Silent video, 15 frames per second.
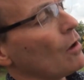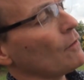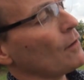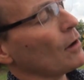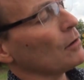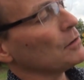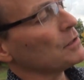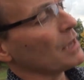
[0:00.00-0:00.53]

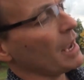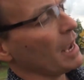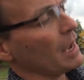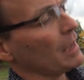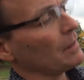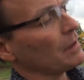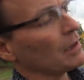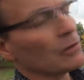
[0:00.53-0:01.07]
iPhones
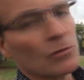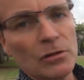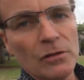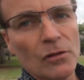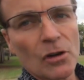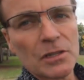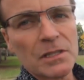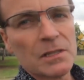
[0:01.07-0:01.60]
and the Android
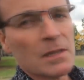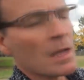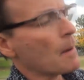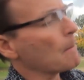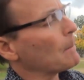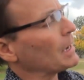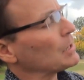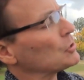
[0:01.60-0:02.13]
devices.
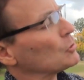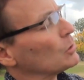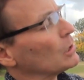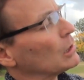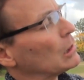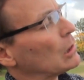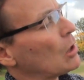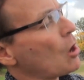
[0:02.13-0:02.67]
Make sure
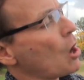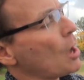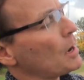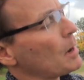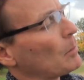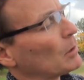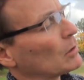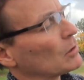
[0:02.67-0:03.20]
you're
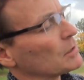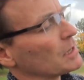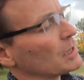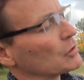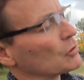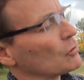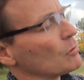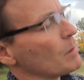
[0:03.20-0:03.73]
lined up across
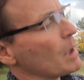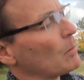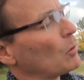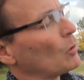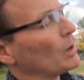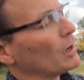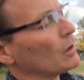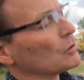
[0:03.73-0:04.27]
that screw mount
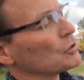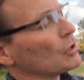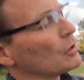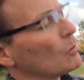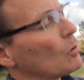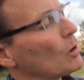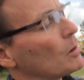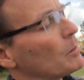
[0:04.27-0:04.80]
point, and I'll show
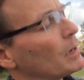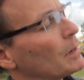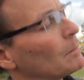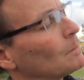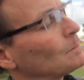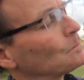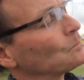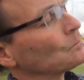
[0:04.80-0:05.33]
you why in a
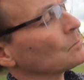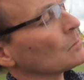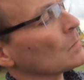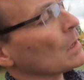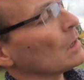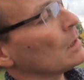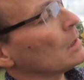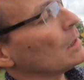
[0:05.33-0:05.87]
minute.
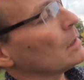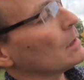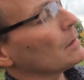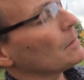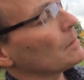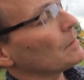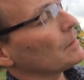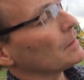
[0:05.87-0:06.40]

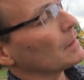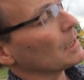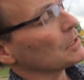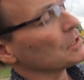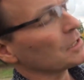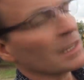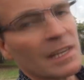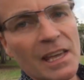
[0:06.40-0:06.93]

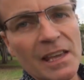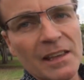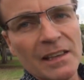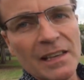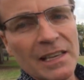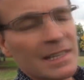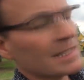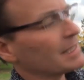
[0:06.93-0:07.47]
As you see here,
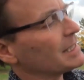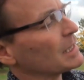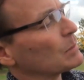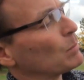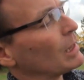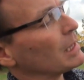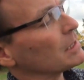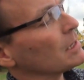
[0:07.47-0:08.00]

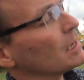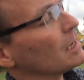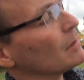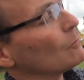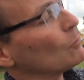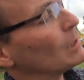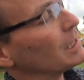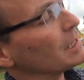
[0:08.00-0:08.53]
six Plus,
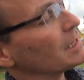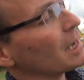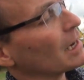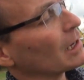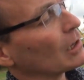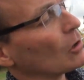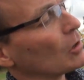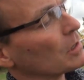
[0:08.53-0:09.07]
really snug and